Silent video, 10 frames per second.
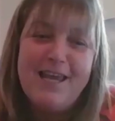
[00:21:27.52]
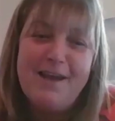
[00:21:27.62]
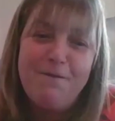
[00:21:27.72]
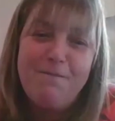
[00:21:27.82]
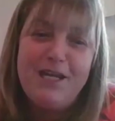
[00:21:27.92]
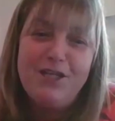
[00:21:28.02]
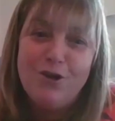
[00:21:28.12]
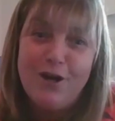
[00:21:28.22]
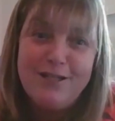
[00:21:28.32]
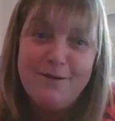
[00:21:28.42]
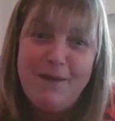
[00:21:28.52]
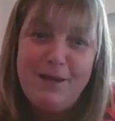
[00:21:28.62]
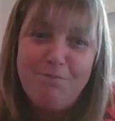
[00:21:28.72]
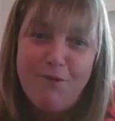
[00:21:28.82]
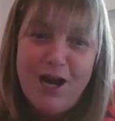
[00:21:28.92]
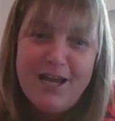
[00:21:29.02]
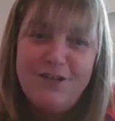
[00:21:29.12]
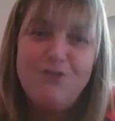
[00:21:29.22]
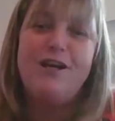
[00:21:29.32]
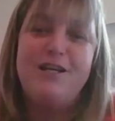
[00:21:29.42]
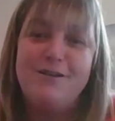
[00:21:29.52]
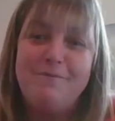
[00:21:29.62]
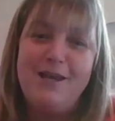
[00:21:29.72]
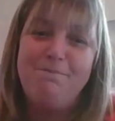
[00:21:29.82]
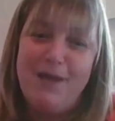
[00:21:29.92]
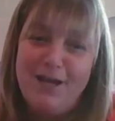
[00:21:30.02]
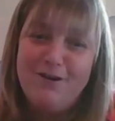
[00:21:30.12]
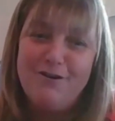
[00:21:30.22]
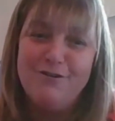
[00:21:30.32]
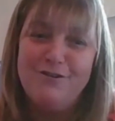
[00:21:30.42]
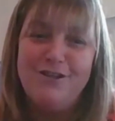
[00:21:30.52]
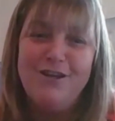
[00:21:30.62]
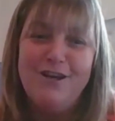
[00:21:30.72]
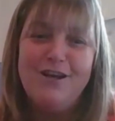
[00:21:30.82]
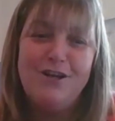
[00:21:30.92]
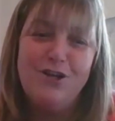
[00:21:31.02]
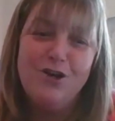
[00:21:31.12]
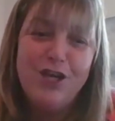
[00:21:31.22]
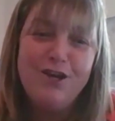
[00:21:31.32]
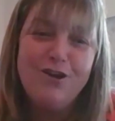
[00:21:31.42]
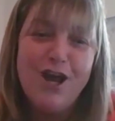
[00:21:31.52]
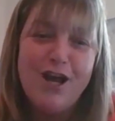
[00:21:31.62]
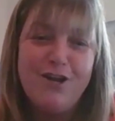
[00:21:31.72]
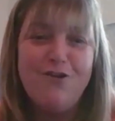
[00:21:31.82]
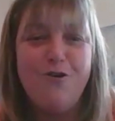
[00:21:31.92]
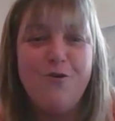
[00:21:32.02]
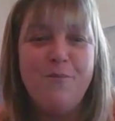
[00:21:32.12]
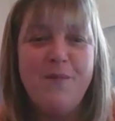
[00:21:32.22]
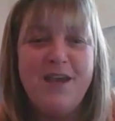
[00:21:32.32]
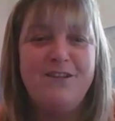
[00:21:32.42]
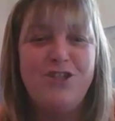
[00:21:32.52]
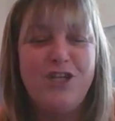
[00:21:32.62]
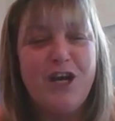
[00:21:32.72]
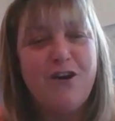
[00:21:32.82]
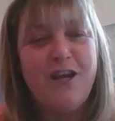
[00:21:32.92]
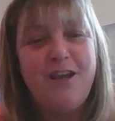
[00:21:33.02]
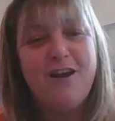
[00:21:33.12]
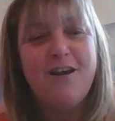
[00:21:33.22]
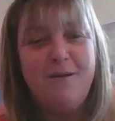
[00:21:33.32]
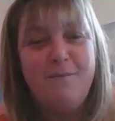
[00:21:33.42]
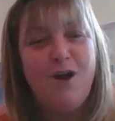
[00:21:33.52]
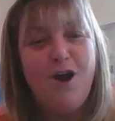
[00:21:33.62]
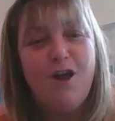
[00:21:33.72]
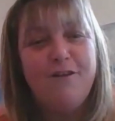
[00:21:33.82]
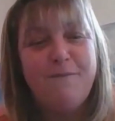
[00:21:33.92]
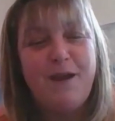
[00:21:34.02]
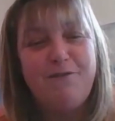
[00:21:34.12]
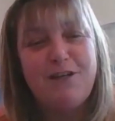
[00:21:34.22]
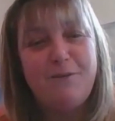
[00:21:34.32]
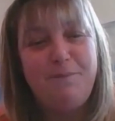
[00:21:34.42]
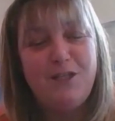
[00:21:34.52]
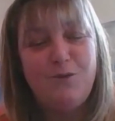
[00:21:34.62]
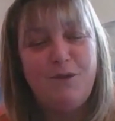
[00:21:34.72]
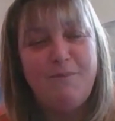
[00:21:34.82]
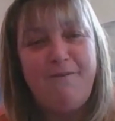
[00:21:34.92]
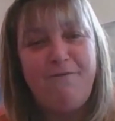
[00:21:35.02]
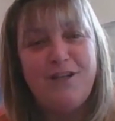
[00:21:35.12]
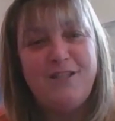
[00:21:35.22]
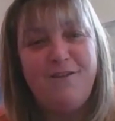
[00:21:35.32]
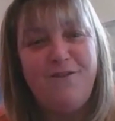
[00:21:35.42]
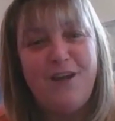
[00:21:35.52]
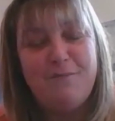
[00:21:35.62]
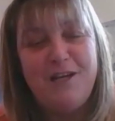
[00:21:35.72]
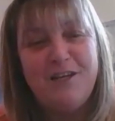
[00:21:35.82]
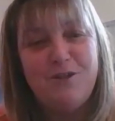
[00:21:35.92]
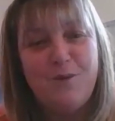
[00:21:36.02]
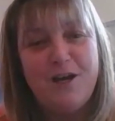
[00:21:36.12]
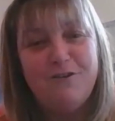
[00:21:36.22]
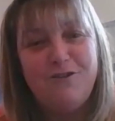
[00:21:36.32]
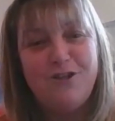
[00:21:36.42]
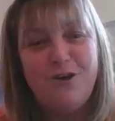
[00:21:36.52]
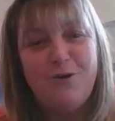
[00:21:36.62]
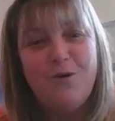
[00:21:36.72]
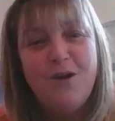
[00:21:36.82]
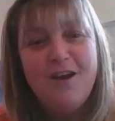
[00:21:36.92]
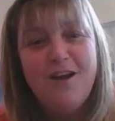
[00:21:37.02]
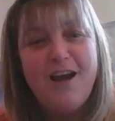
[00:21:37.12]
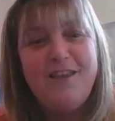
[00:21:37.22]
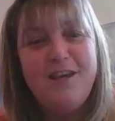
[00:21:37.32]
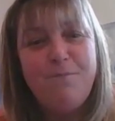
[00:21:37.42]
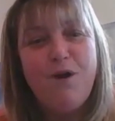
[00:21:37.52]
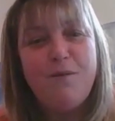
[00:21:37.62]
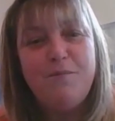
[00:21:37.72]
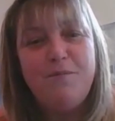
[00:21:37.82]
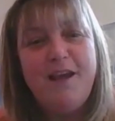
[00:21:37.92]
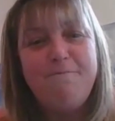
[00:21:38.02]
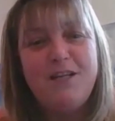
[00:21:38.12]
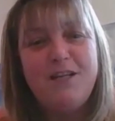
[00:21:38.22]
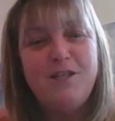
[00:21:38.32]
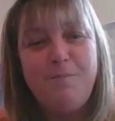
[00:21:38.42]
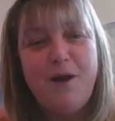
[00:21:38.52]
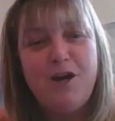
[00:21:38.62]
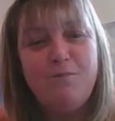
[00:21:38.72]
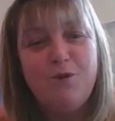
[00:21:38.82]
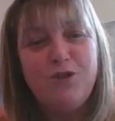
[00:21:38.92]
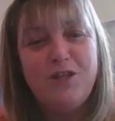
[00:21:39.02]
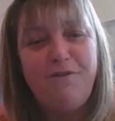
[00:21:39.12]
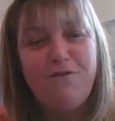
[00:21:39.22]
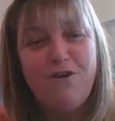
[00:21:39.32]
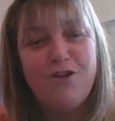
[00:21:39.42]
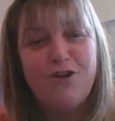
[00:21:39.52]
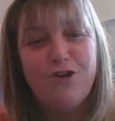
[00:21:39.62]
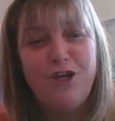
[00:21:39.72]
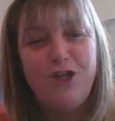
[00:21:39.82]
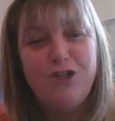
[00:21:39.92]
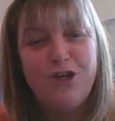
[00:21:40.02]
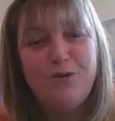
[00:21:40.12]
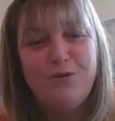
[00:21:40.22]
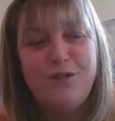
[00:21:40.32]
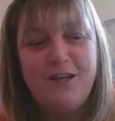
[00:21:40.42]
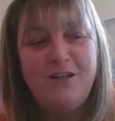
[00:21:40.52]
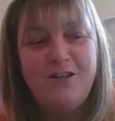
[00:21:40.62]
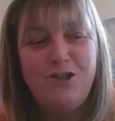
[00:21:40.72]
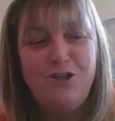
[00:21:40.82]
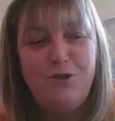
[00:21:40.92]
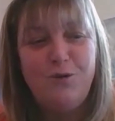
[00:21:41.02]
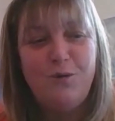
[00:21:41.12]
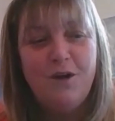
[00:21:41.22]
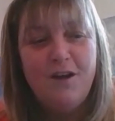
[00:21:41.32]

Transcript: everybody, trying to make bread, trying to make bagels, cooking a lot at home, and sharing all of my recipes with my friends and family as well. So I think probably I've been inspired mostly for all the cooking shows and to